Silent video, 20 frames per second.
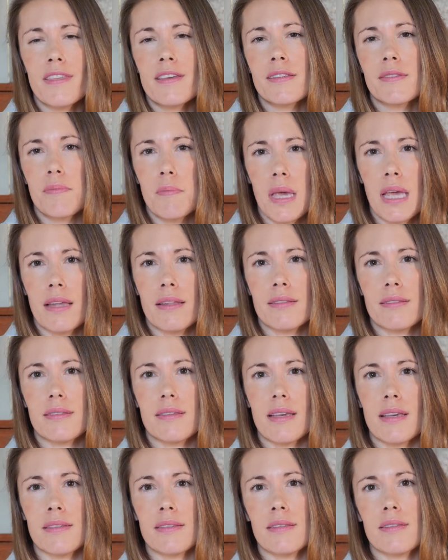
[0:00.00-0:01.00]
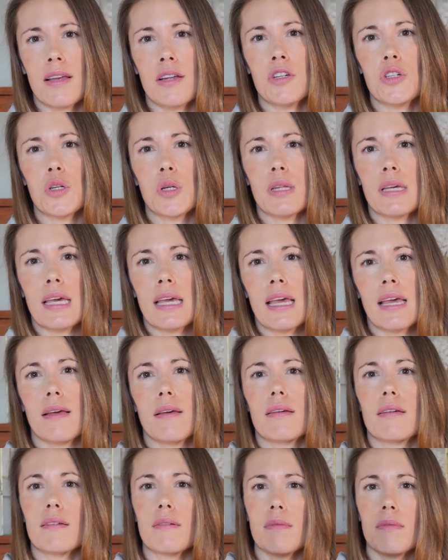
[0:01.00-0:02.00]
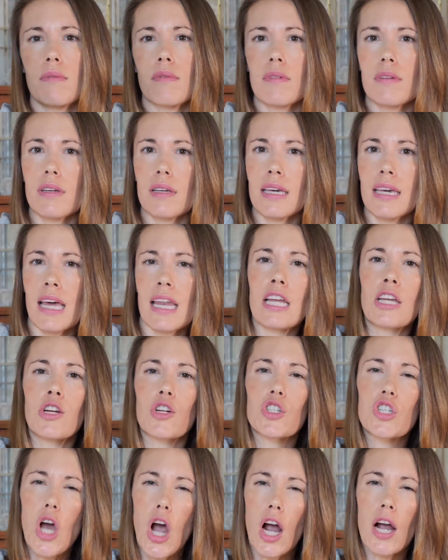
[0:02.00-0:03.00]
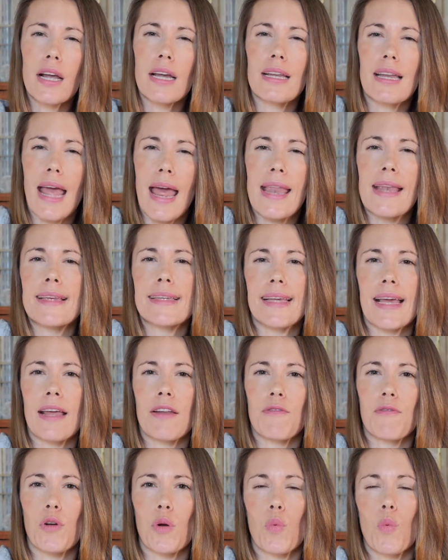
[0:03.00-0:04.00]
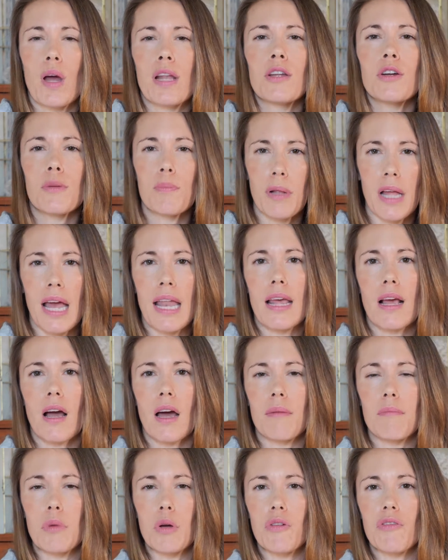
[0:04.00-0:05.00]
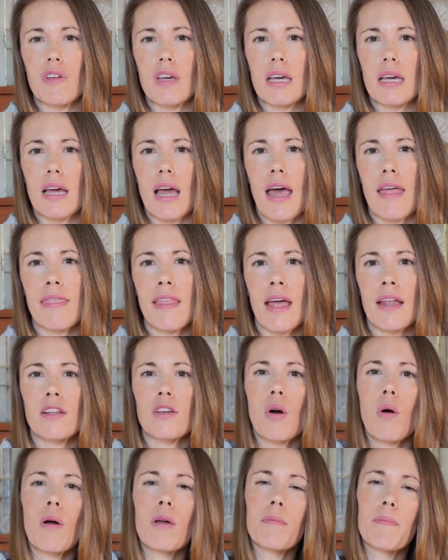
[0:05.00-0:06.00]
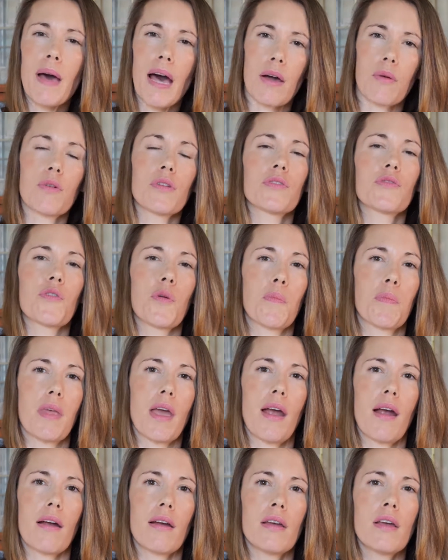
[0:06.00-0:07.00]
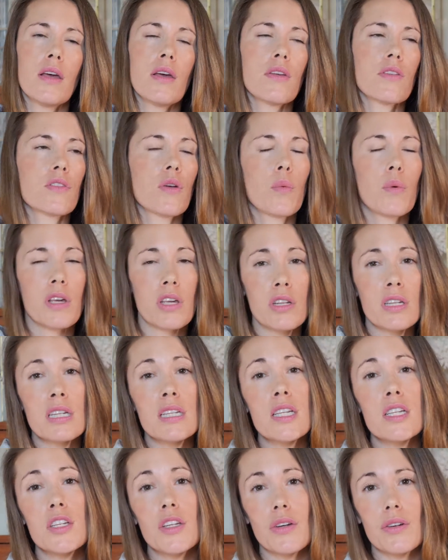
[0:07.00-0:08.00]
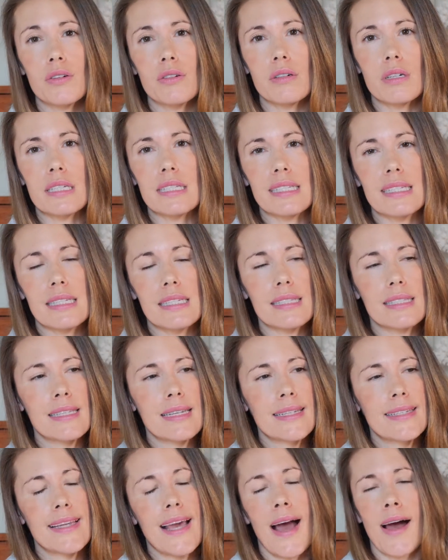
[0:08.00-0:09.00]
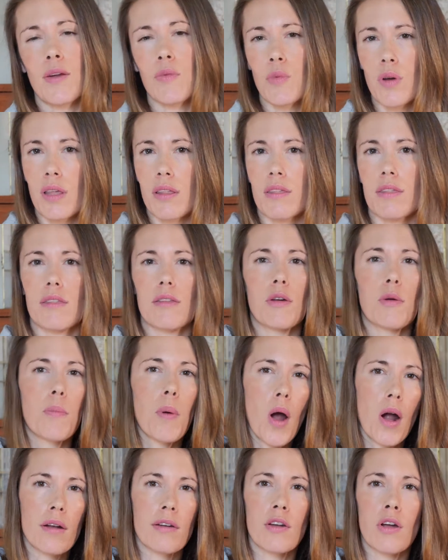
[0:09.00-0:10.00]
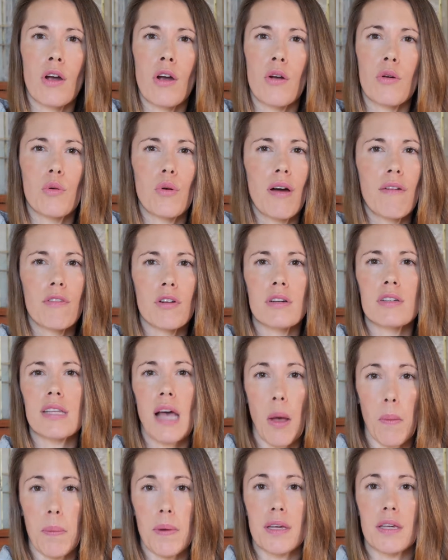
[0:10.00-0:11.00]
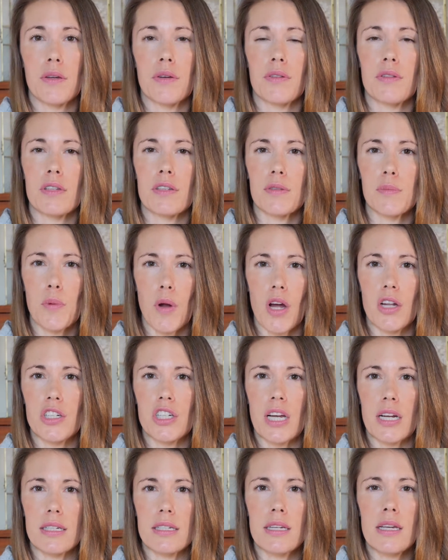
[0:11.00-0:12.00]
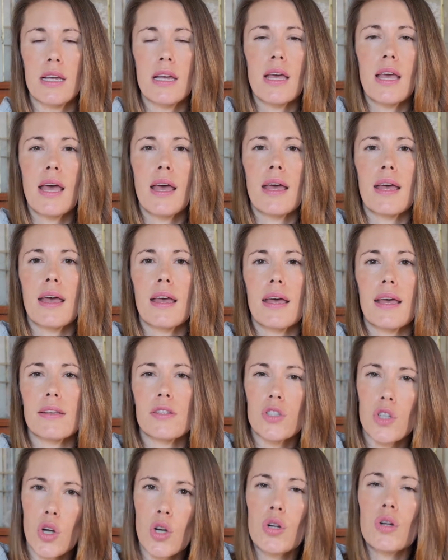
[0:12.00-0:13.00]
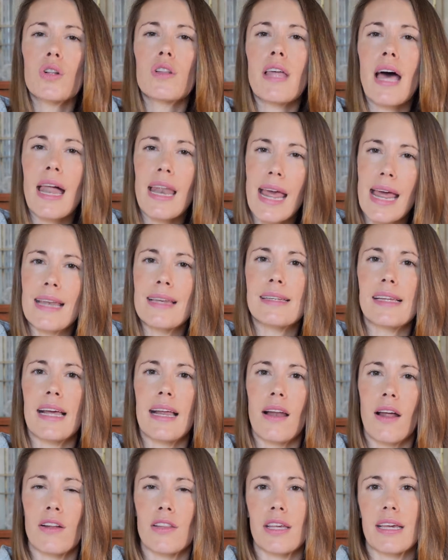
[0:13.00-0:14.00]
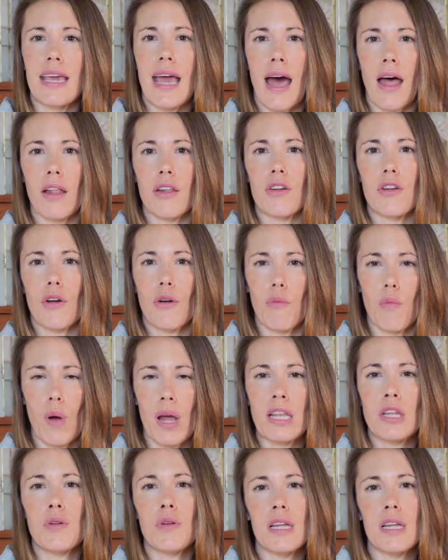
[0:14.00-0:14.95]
this means is essentially getting your target end date for when you're planning on moving and then going backward from there. So what you need to do is sit down with your partner, whoever is helping you in this project, circle that end date on the calendar when you